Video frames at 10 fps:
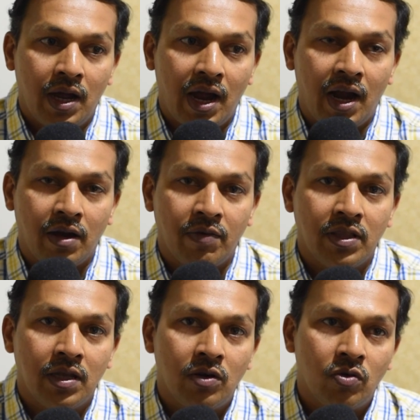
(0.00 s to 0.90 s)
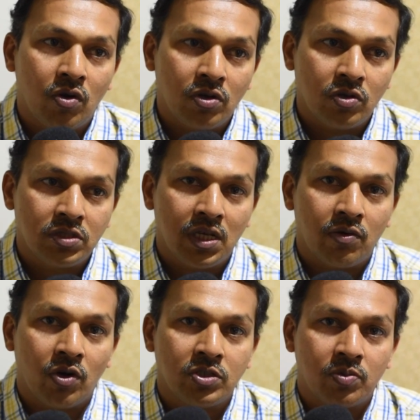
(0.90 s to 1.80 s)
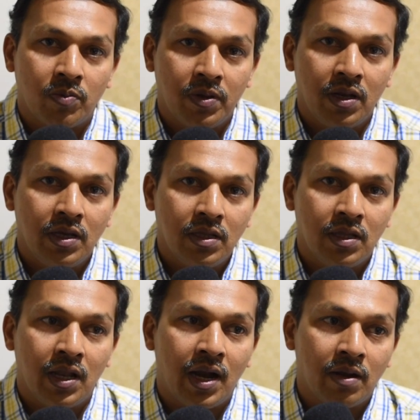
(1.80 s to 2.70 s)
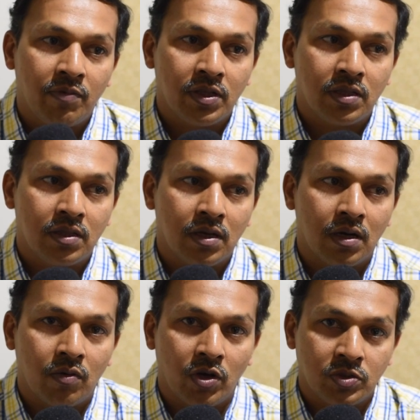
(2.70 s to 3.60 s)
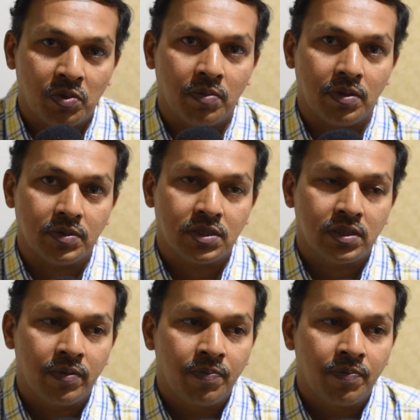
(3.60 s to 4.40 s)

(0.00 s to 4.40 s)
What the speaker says: And when they do not use their voice properly, they land up with voice problems.